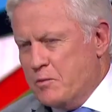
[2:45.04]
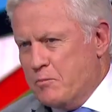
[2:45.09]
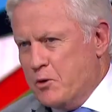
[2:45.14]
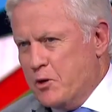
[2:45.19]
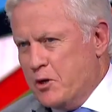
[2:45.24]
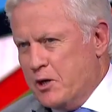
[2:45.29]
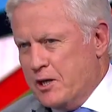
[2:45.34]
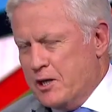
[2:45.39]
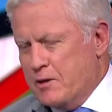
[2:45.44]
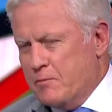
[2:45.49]
you
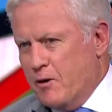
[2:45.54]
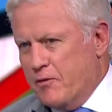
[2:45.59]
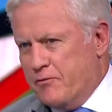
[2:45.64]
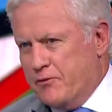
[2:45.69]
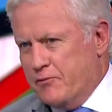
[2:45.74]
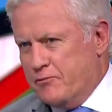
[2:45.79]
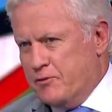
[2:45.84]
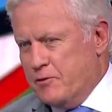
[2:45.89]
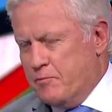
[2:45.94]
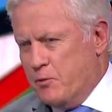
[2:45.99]
beat Italy by
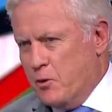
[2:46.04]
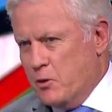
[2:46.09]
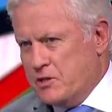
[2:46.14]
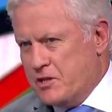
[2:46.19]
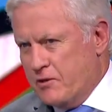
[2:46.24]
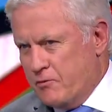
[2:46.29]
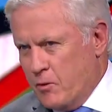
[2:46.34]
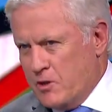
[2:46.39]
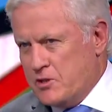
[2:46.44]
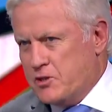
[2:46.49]
50 points,
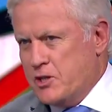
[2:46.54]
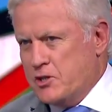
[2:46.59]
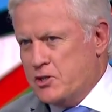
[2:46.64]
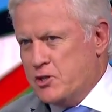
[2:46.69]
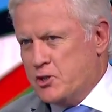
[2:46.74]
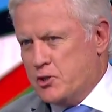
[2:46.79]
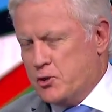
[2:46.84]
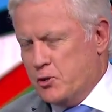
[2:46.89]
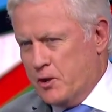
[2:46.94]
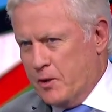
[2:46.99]
everyone says you
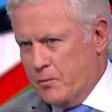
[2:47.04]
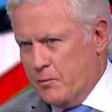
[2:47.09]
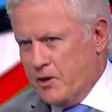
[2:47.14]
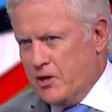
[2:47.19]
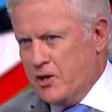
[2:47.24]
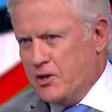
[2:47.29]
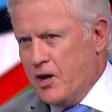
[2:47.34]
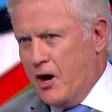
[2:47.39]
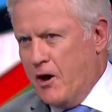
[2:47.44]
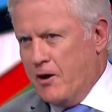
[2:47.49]
should, and when
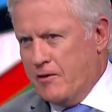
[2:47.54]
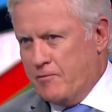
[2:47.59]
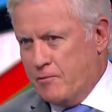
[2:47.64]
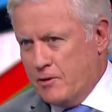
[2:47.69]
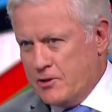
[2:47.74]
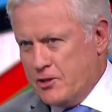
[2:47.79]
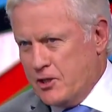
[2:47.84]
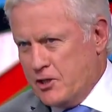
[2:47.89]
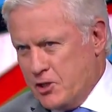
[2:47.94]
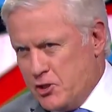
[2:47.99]
you don't,
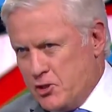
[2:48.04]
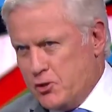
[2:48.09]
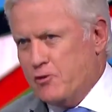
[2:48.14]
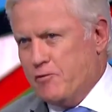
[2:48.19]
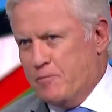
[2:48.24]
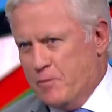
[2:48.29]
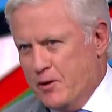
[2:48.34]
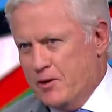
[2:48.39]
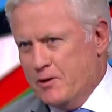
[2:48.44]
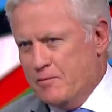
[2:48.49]
everyone says you should
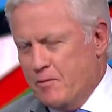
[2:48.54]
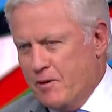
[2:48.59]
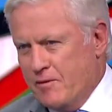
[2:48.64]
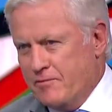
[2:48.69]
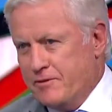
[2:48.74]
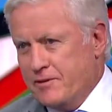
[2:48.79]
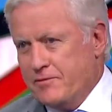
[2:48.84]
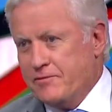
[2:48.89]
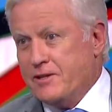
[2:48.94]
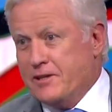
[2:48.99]
have beaten them by
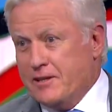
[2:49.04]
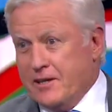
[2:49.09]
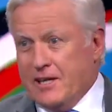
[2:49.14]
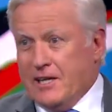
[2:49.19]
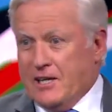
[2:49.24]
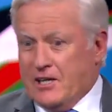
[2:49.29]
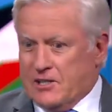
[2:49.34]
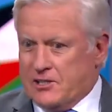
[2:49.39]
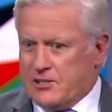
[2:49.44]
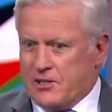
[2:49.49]
50.
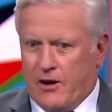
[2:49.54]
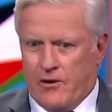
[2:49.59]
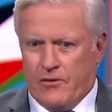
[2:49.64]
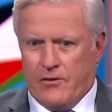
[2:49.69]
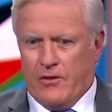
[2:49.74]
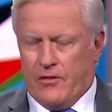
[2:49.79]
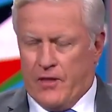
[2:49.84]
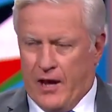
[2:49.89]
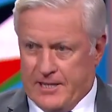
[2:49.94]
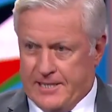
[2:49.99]
So
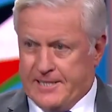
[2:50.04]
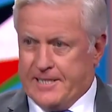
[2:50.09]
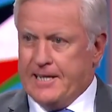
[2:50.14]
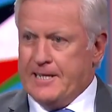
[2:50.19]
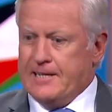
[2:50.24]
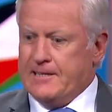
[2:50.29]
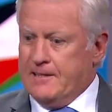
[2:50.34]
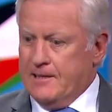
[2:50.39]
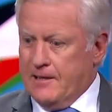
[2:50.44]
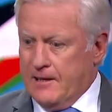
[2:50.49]
they
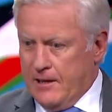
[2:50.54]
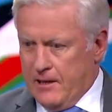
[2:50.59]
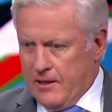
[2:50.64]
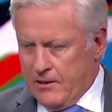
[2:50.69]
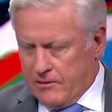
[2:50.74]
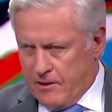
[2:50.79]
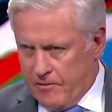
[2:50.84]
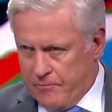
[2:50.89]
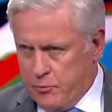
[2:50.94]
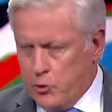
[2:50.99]
did.
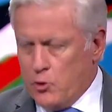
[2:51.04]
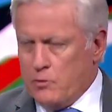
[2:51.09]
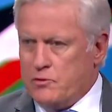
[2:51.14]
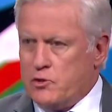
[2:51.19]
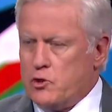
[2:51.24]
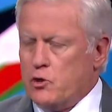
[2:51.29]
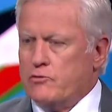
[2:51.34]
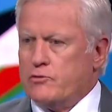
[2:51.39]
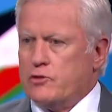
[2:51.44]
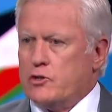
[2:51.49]
They put
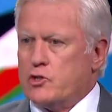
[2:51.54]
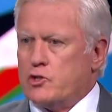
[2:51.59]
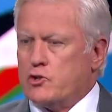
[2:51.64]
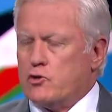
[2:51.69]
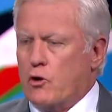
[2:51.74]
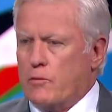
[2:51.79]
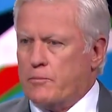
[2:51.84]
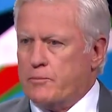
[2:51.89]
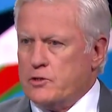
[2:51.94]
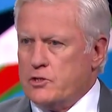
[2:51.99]
themselves in a
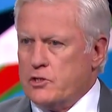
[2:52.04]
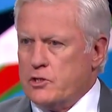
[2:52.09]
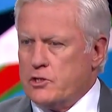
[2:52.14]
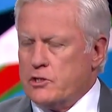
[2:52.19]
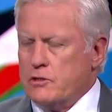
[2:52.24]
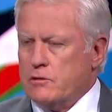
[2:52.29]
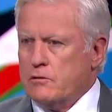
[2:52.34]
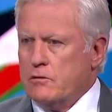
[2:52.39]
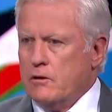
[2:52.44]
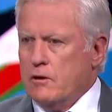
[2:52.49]
strong
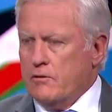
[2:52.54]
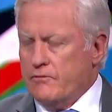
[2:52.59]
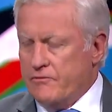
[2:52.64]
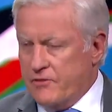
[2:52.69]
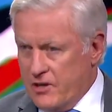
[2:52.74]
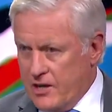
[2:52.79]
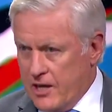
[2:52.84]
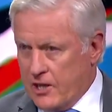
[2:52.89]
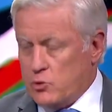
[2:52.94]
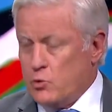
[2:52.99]
position for
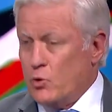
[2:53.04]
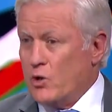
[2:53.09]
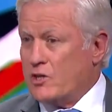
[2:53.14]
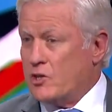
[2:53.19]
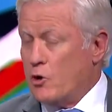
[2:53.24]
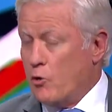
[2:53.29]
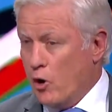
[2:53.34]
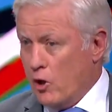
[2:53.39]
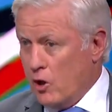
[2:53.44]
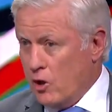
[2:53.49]
next week.
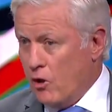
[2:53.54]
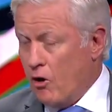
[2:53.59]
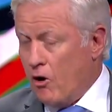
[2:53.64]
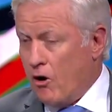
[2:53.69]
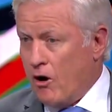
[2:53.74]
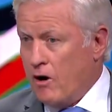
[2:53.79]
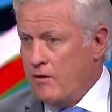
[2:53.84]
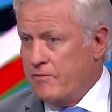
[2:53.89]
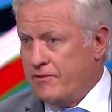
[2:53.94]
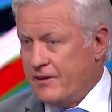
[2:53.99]
They're
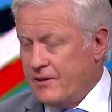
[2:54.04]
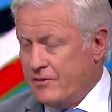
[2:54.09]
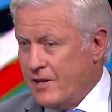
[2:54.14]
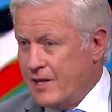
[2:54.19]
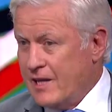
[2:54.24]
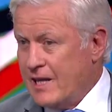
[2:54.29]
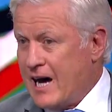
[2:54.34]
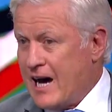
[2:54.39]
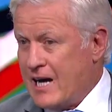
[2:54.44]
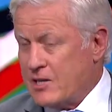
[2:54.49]
alive in the
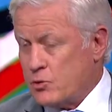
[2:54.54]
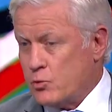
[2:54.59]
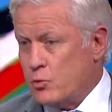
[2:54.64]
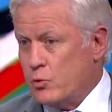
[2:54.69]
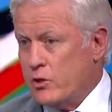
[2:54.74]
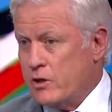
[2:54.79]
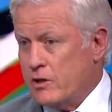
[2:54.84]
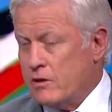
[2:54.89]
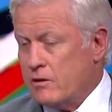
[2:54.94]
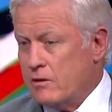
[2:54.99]
last
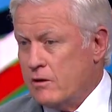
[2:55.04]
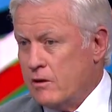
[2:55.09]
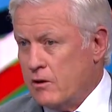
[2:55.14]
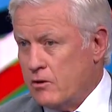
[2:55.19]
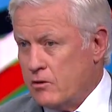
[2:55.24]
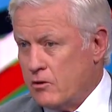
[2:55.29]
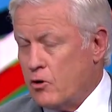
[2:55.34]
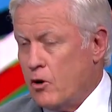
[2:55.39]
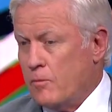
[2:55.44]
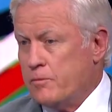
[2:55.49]
week of
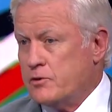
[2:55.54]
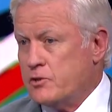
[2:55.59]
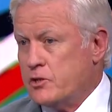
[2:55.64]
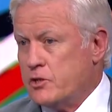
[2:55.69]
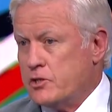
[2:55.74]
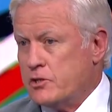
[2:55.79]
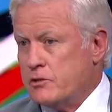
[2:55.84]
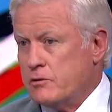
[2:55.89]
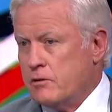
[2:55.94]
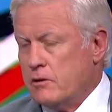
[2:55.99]
the
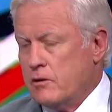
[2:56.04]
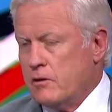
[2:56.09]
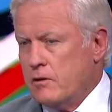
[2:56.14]
competition.